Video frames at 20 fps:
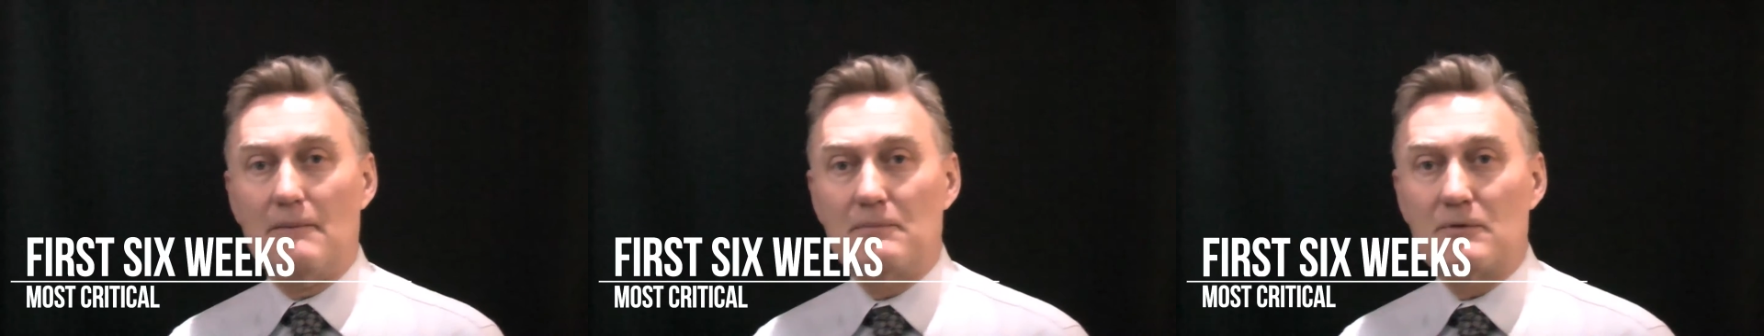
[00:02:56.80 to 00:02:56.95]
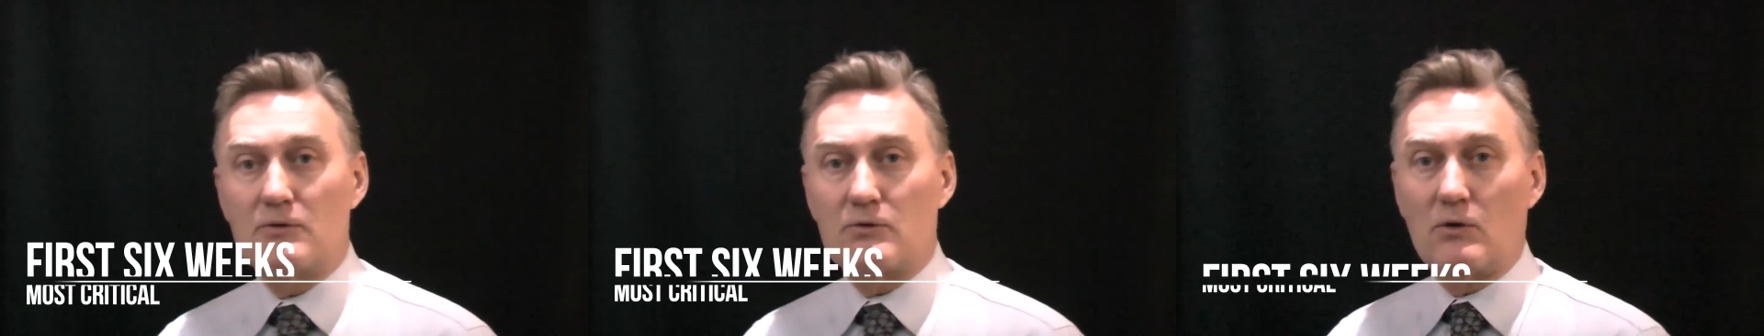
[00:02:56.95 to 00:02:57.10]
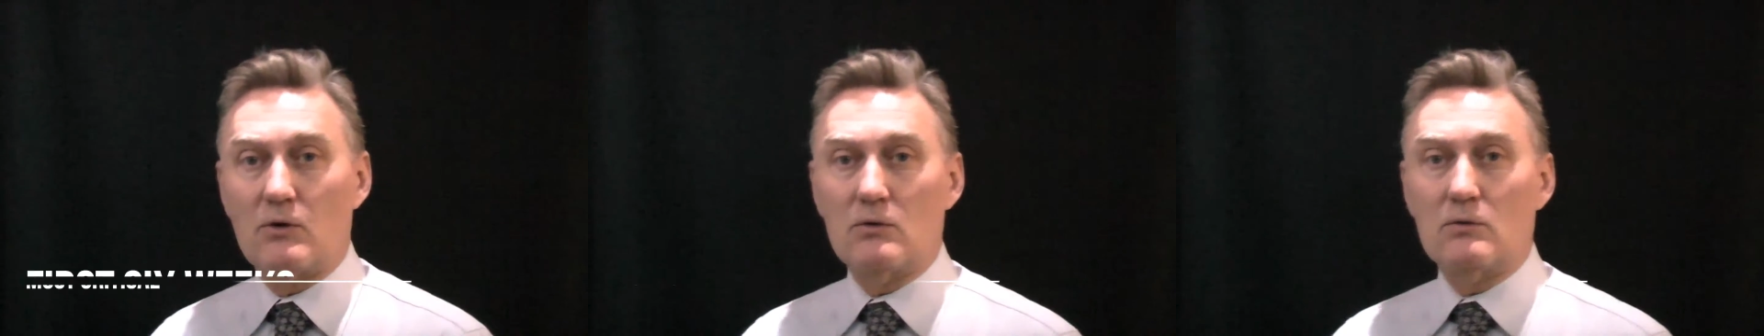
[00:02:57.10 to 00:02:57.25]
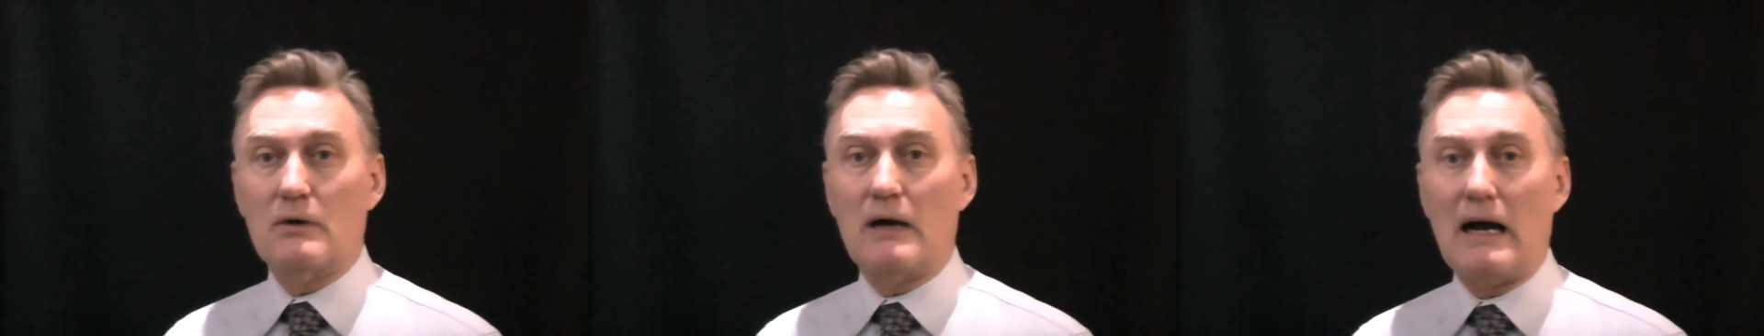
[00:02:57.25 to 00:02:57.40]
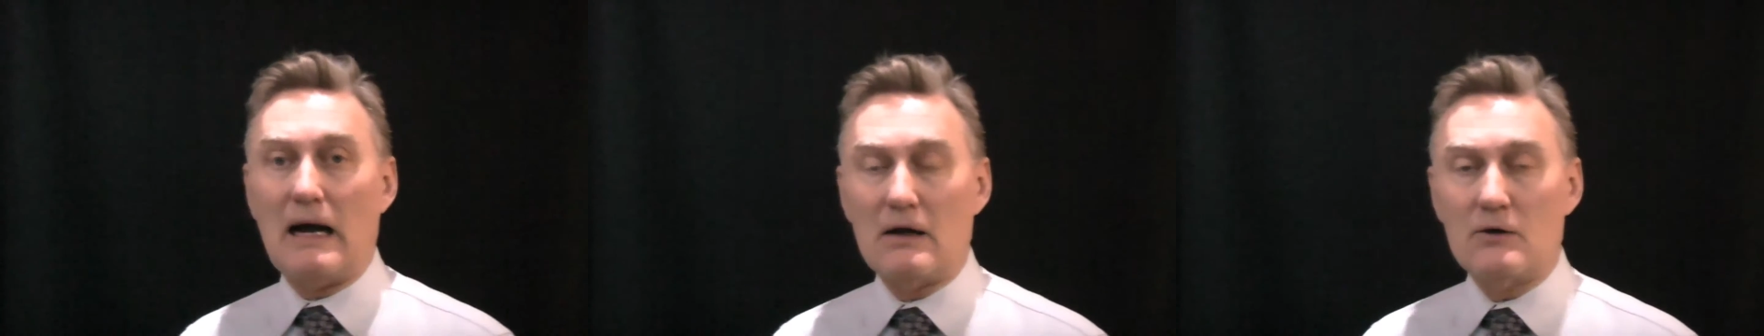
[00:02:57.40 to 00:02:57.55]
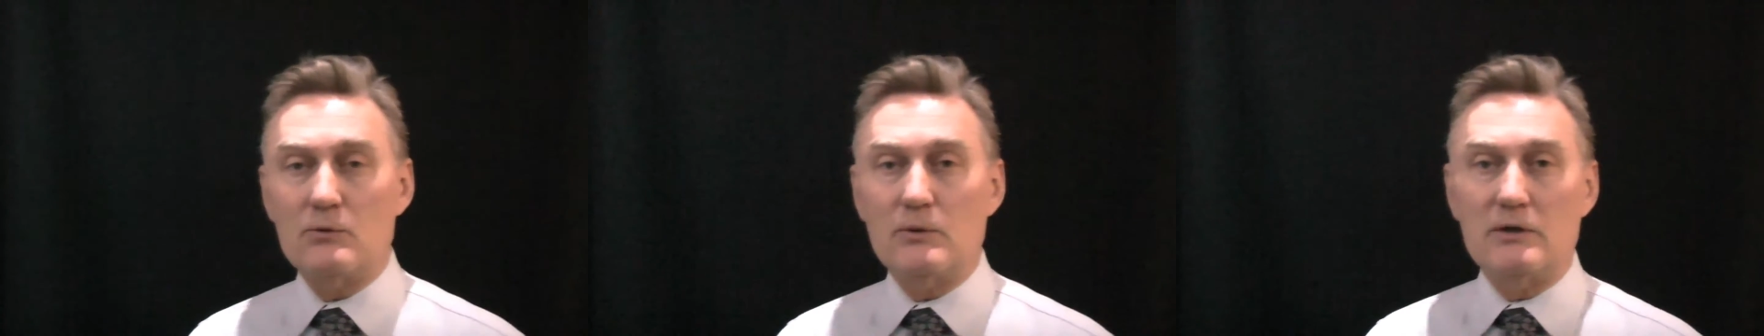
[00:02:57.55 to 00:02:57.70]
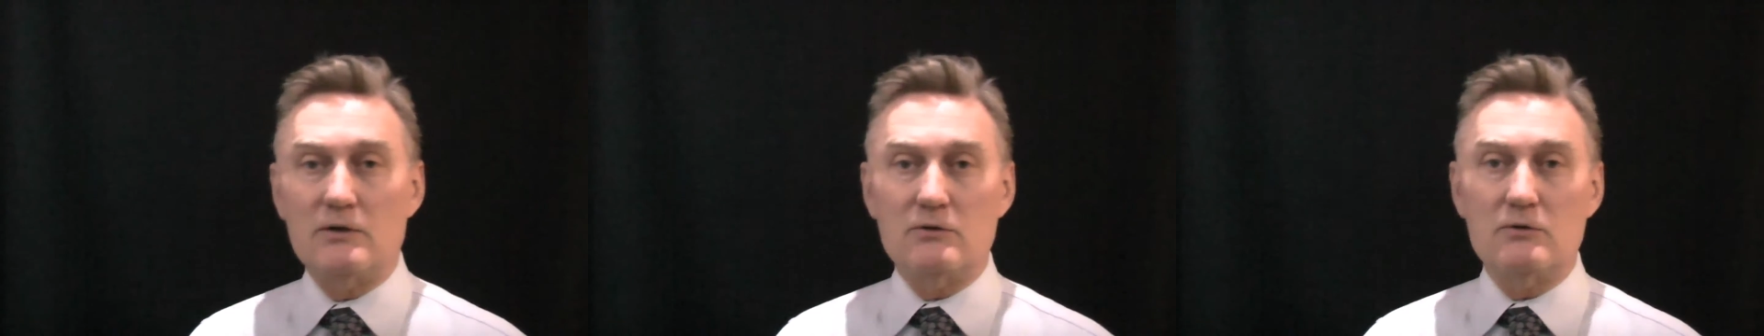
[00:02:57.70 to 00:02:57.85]
So how
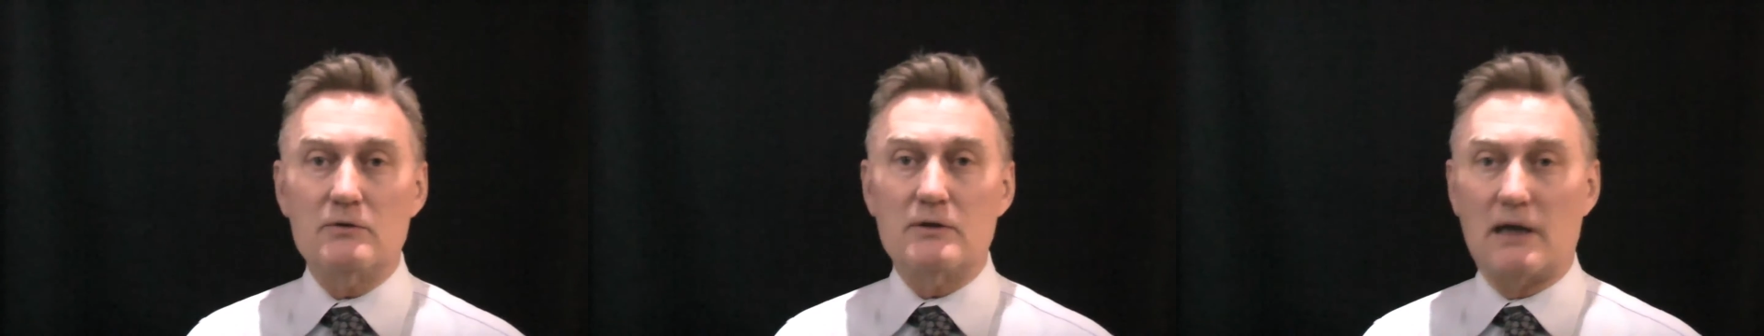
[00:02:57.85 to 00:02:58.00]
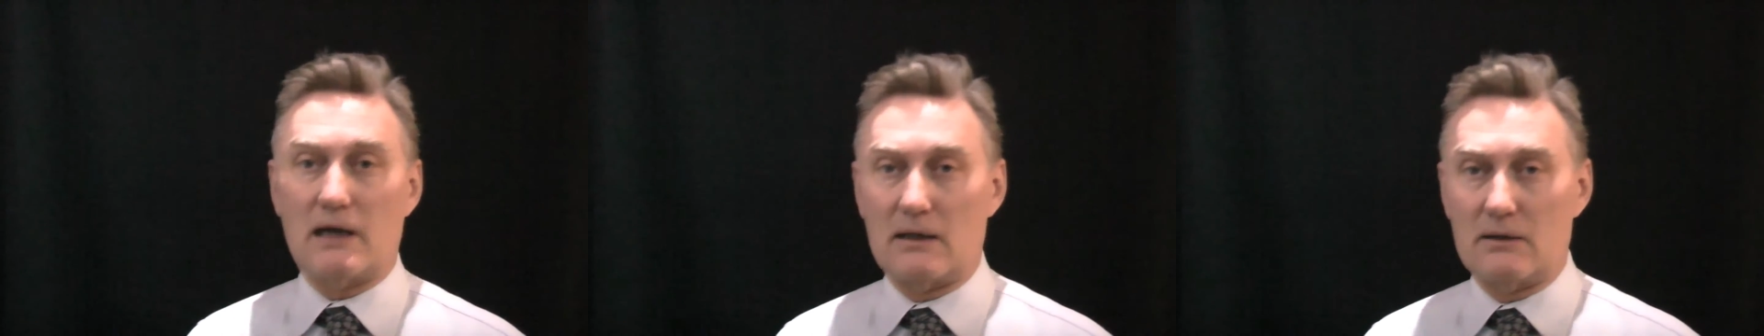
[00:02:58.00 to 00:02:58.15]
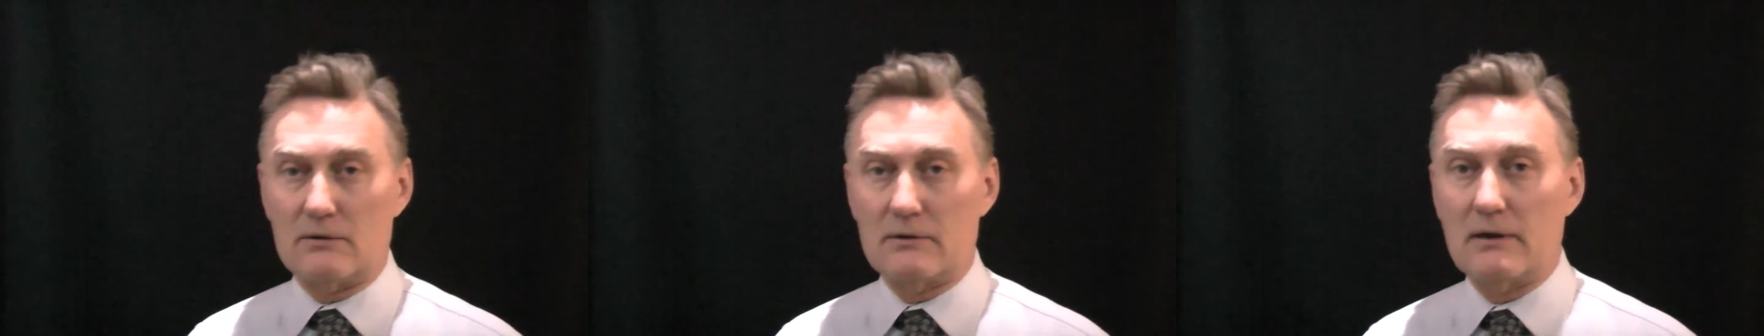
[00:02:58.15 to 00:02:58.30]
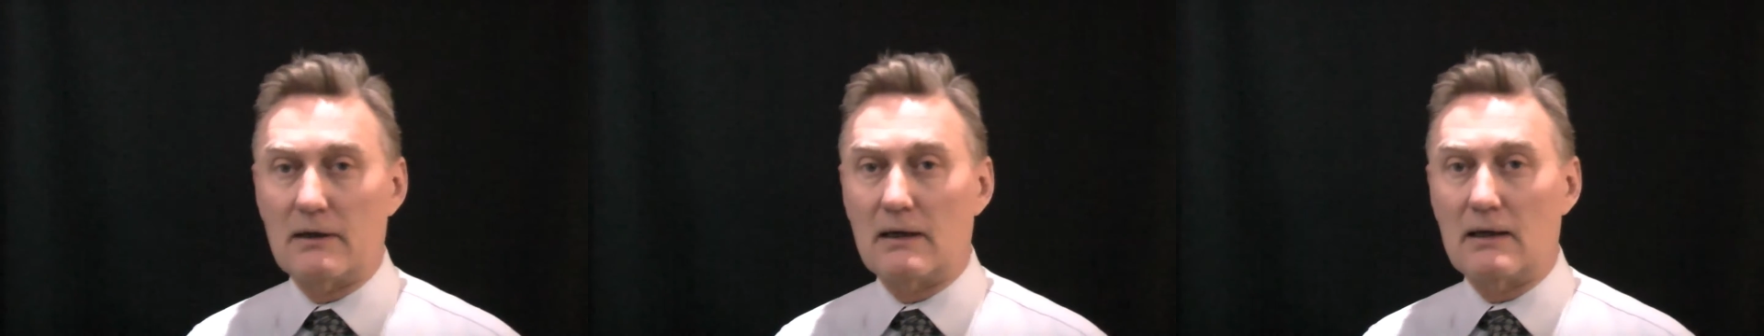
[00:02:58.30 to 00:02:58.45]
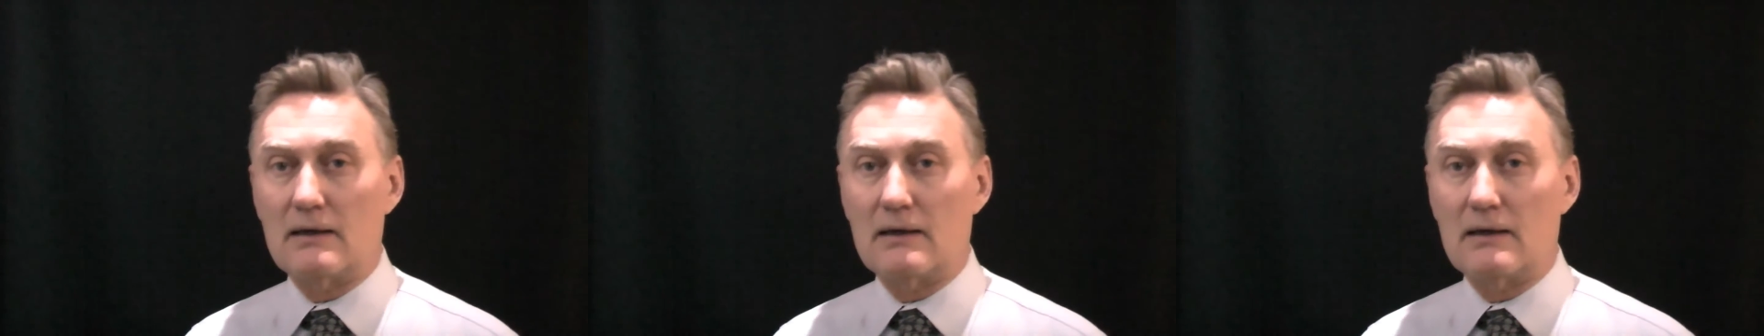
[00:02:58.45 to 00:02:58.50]
do we do that?